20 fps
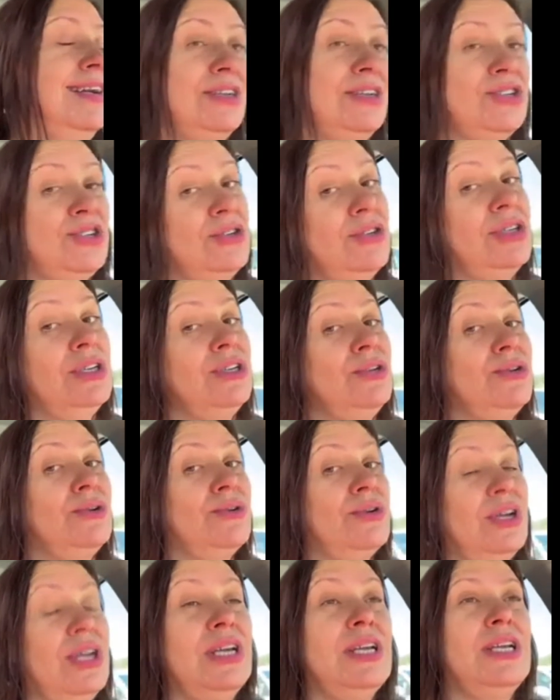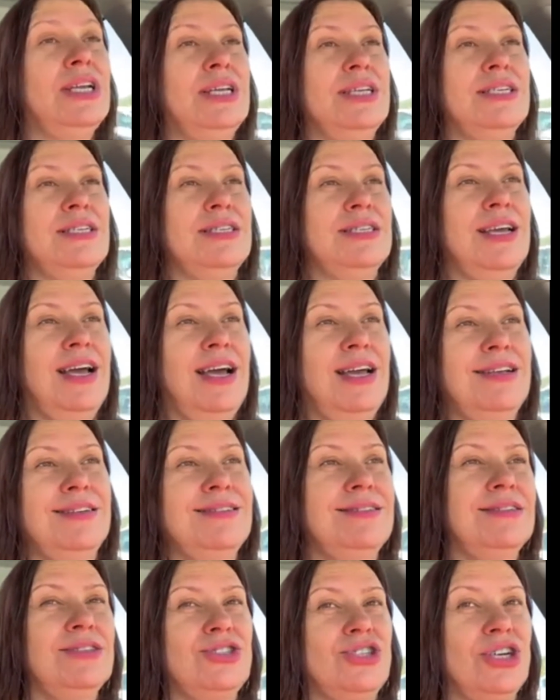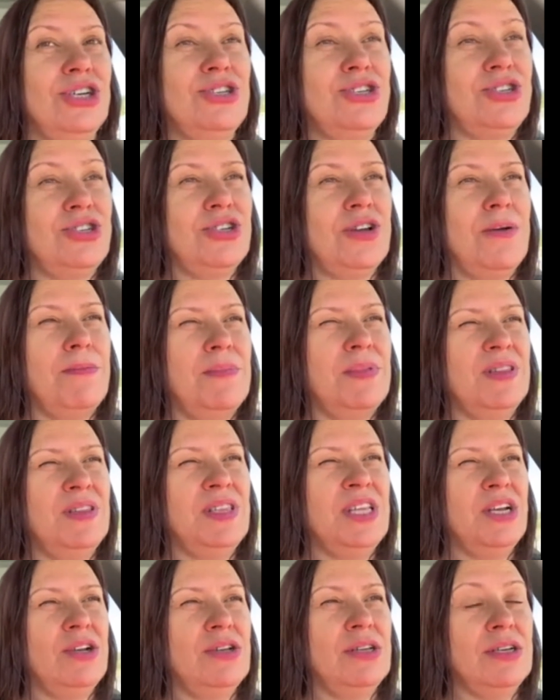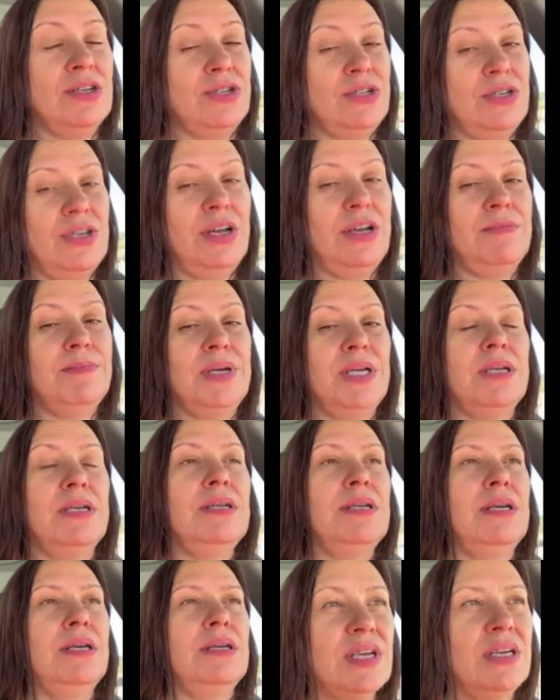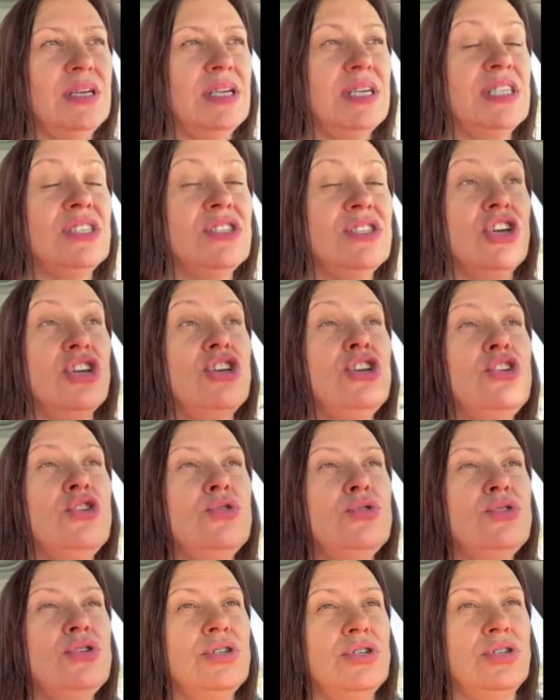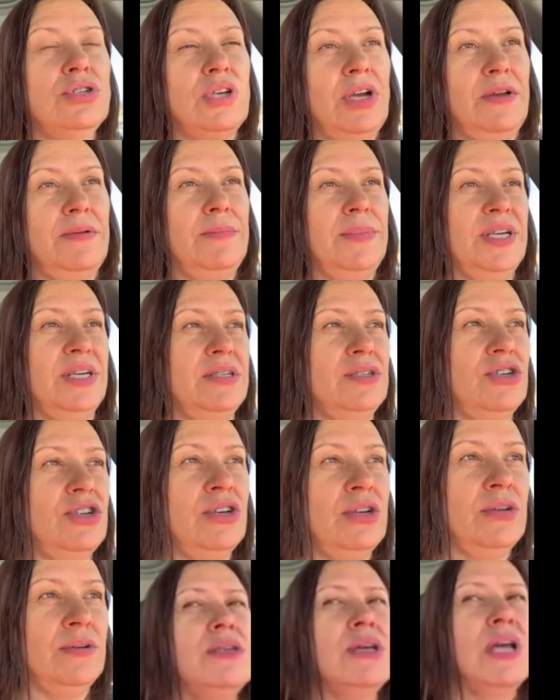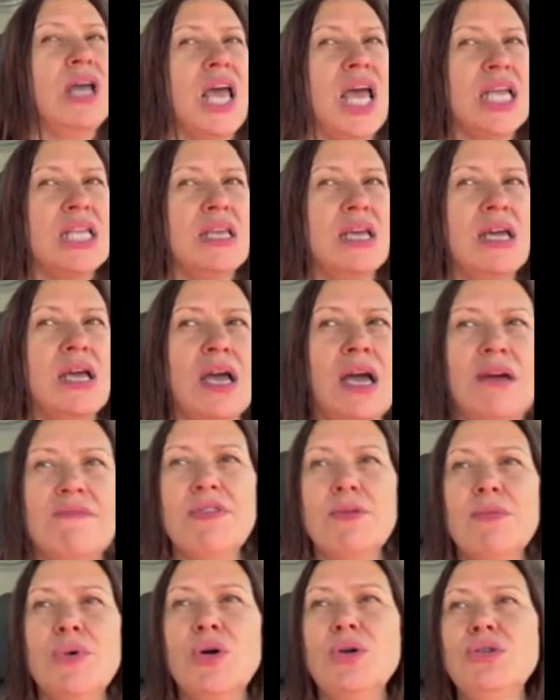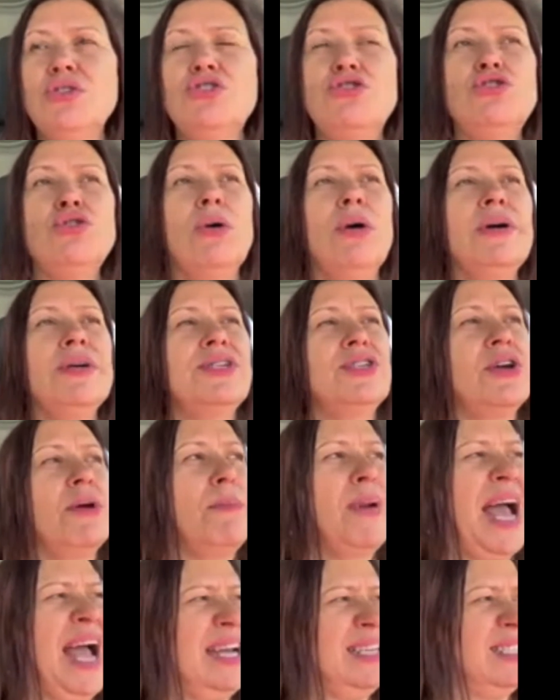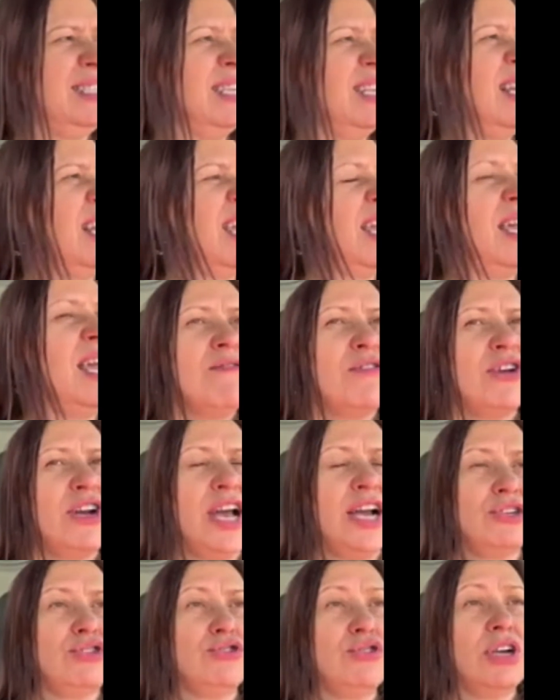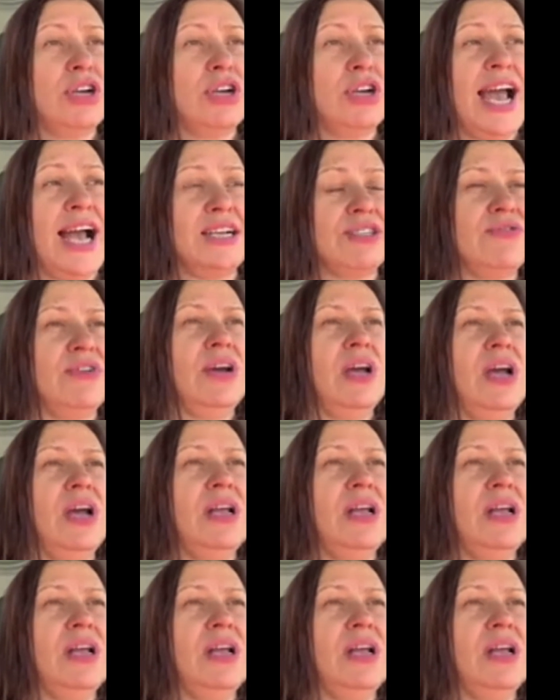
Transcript: actually, Ukraine is not just some little assignment. It's a huge assignment. They have the most storage capacity for natural gas, for